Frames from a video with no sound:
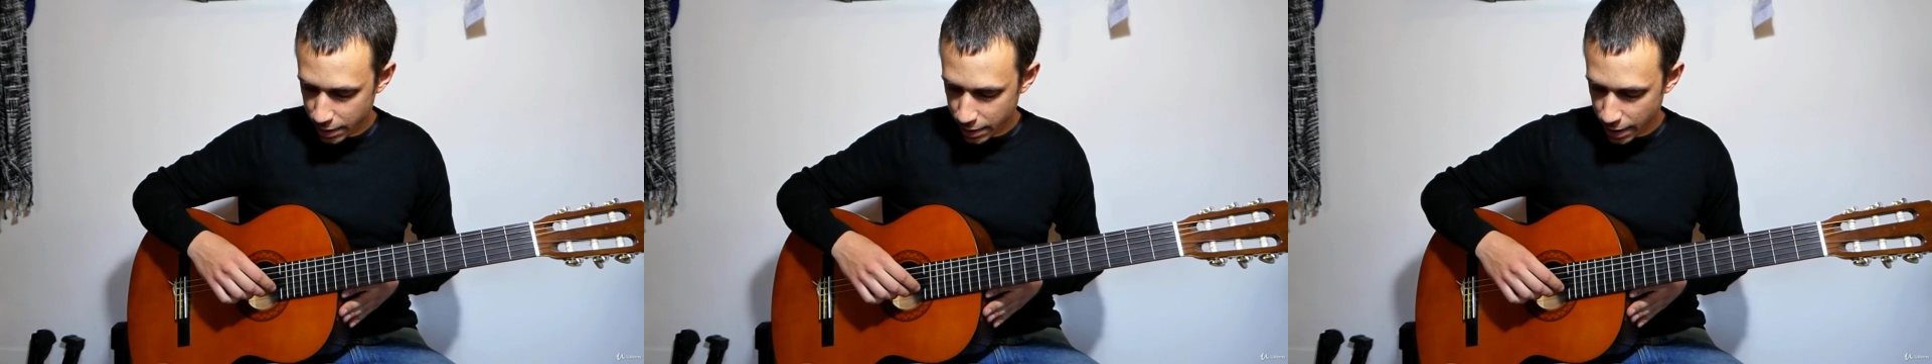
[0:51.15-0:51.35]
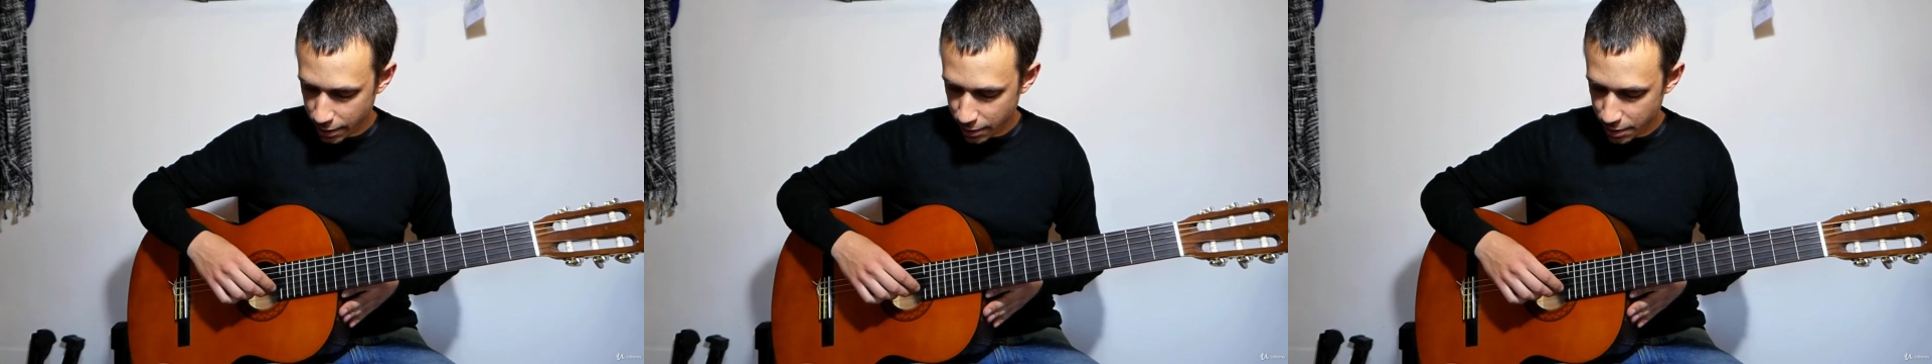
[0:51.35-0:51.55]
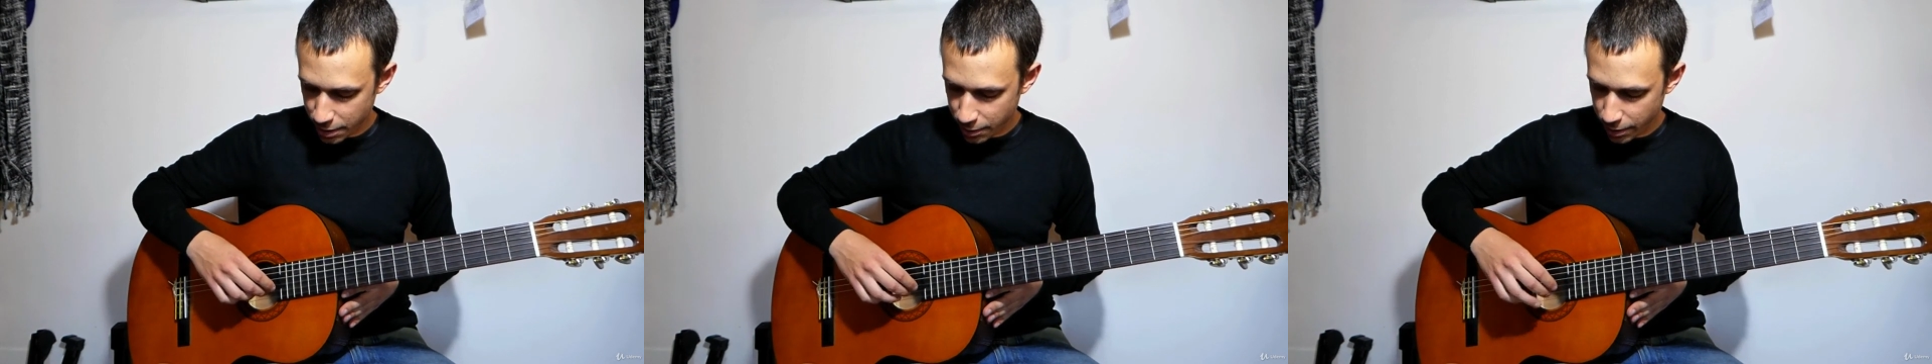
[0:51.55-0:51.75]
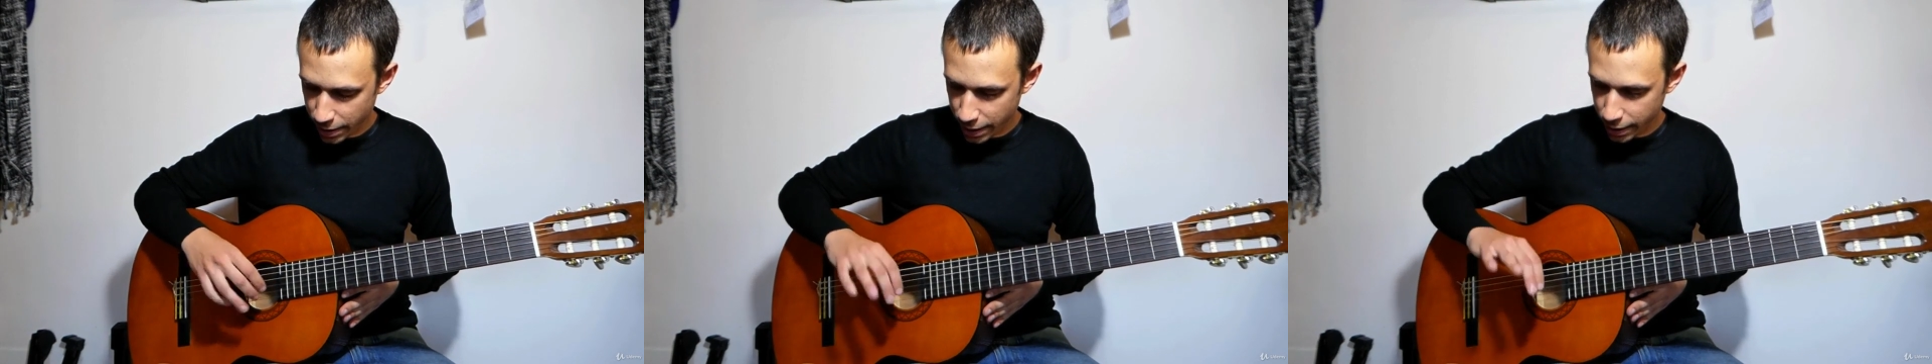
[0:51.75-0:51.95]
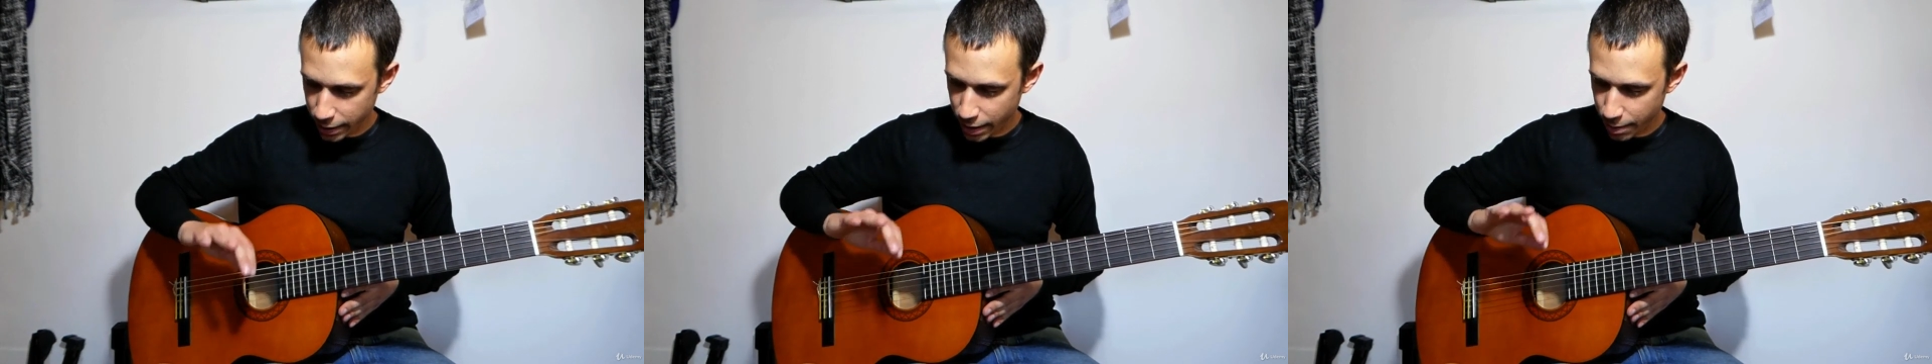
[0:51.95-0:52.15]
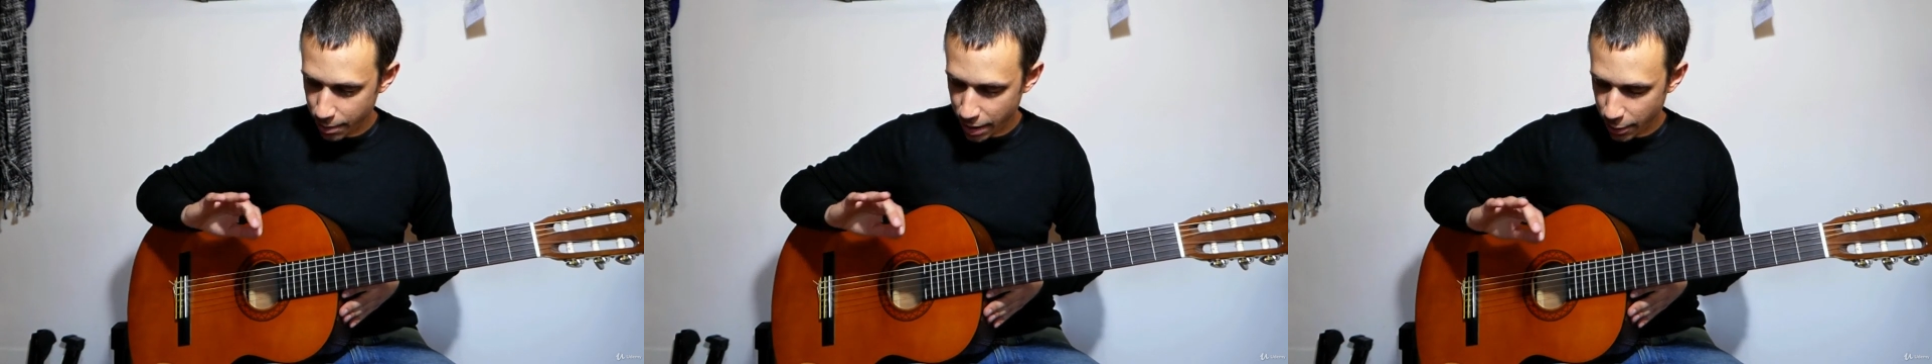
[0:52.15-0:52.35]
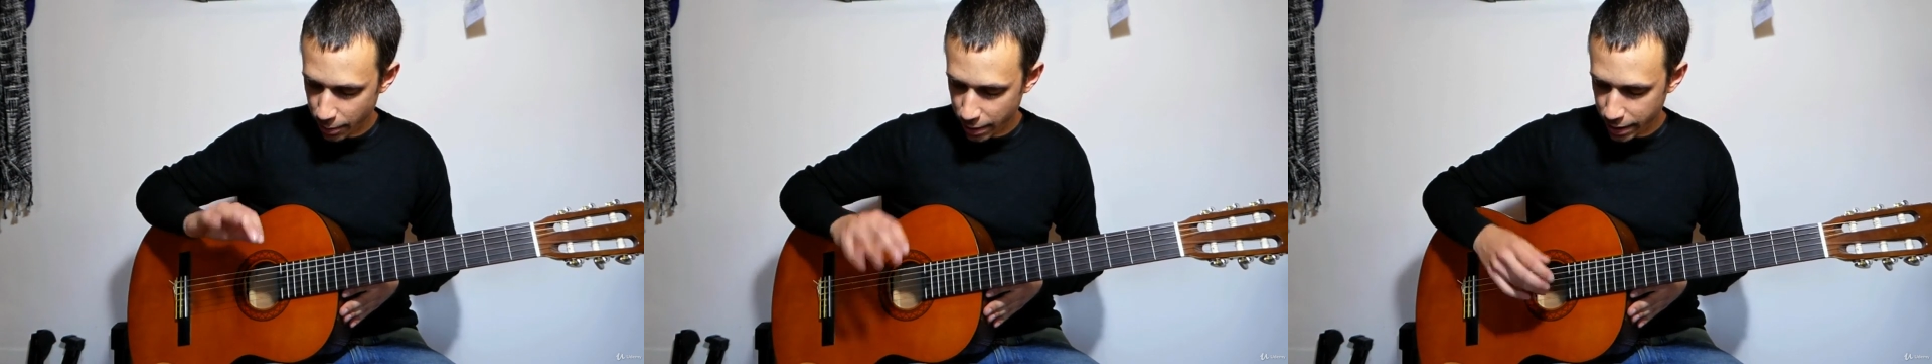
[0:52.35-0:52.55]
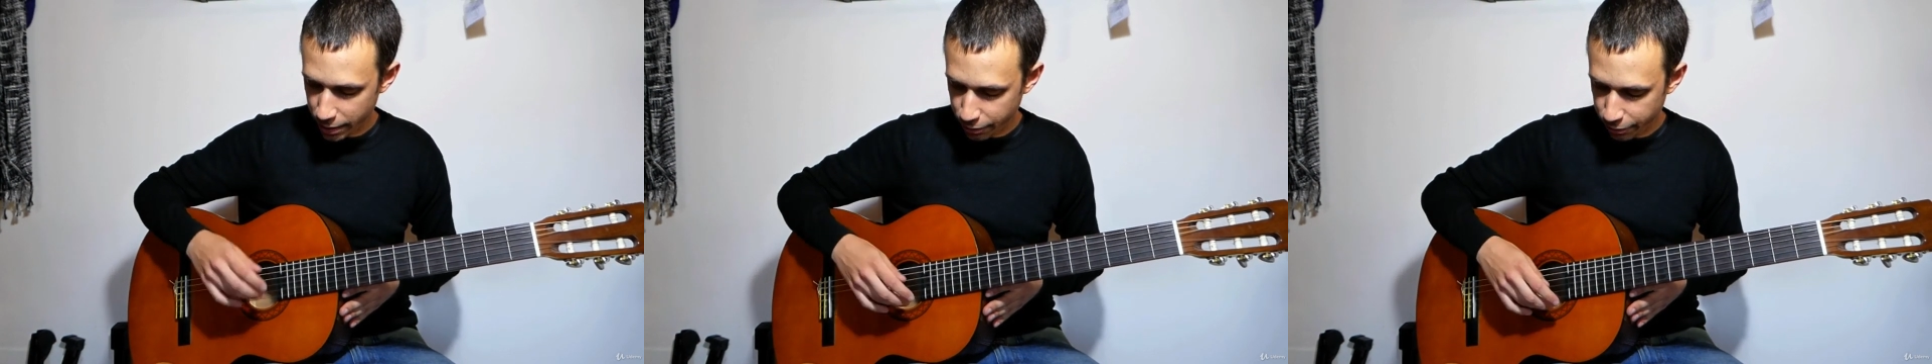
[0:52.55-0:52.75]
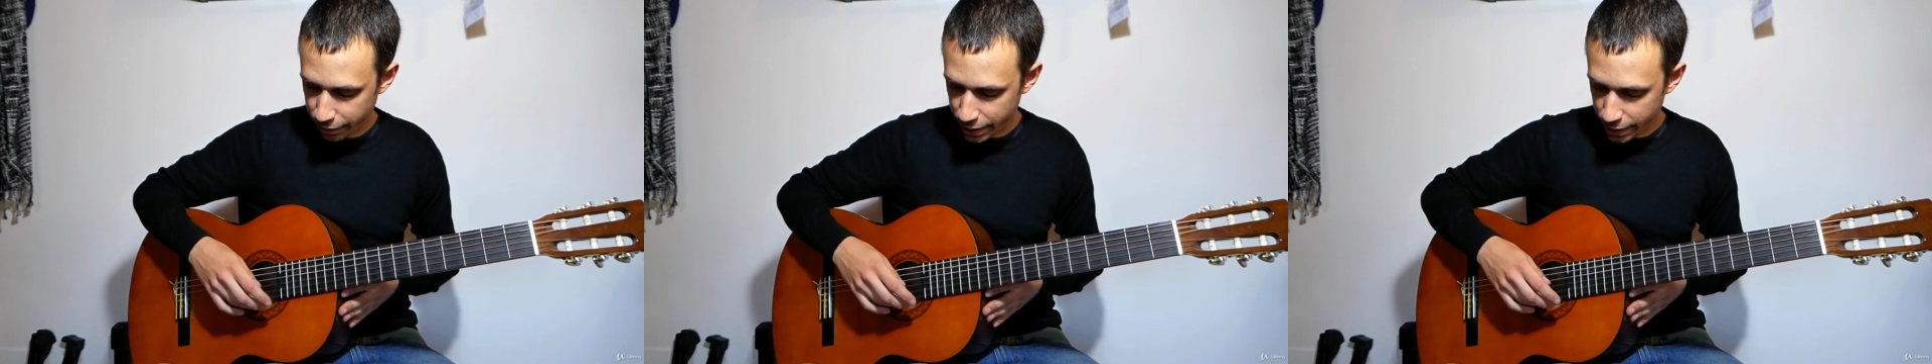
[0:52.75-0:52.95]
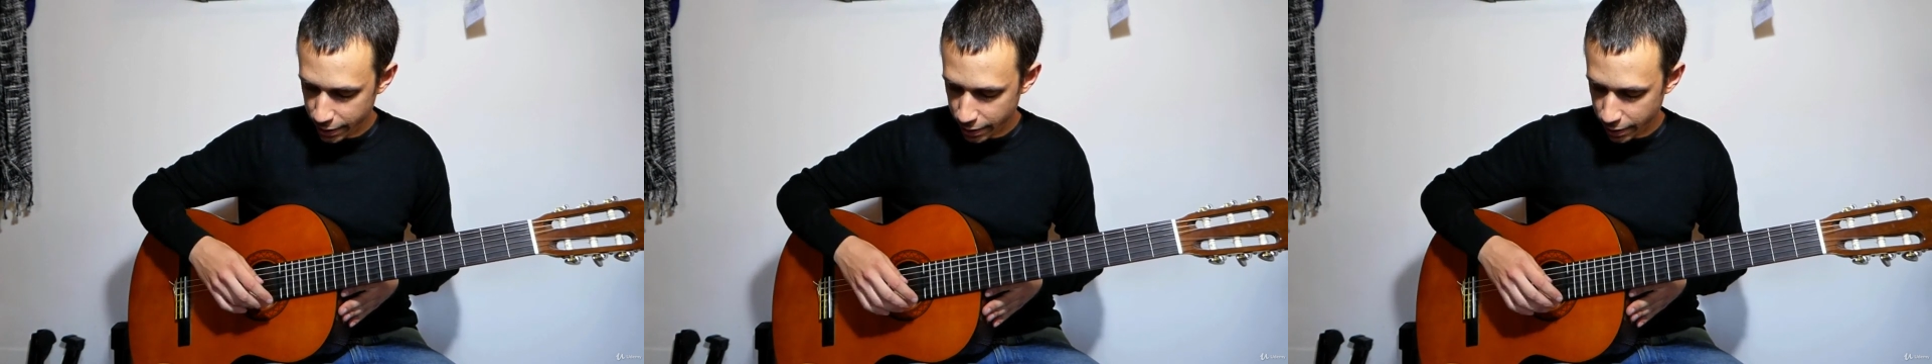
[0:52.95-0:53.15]
second string, and my ring
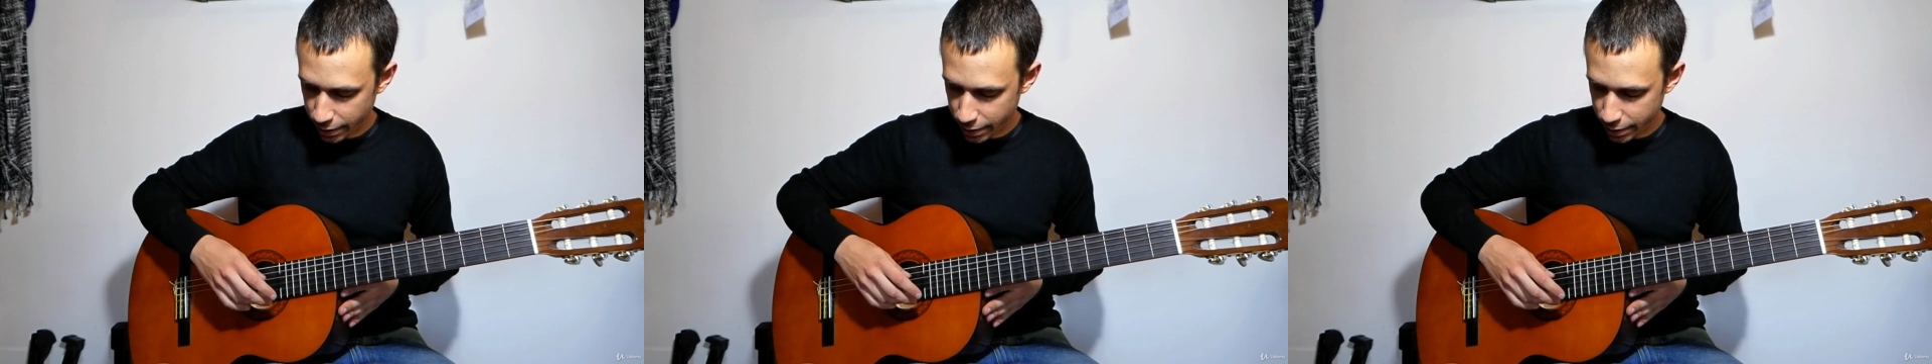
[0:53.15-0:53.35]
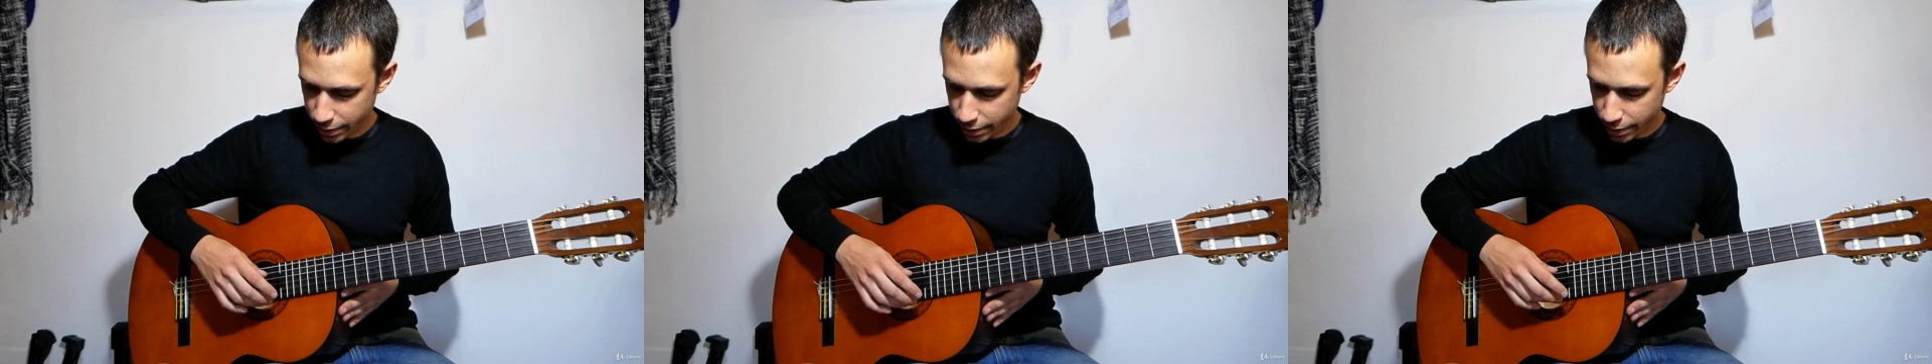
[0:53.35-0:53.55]
finger